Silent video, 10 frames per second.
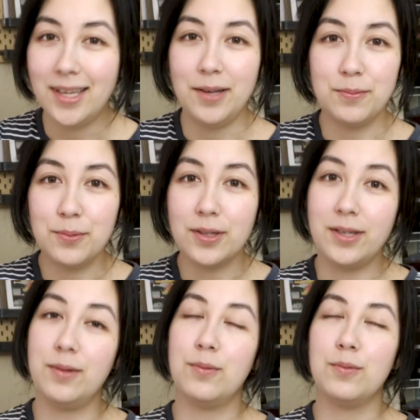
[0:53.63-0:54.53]
It
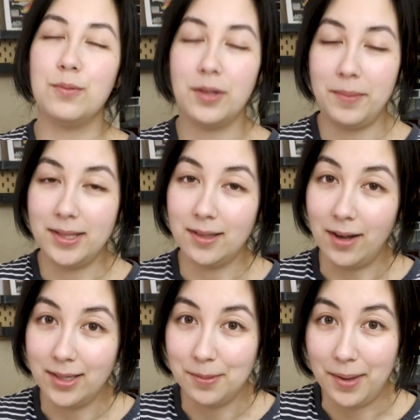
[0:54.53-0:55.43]
really means a
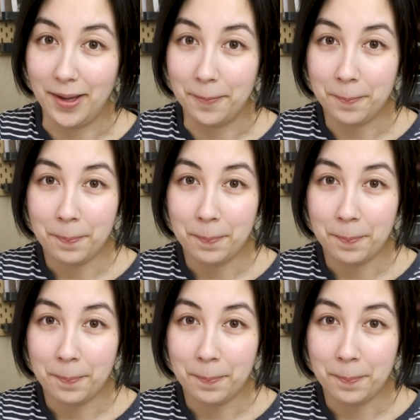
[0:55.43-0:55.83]
lot to me.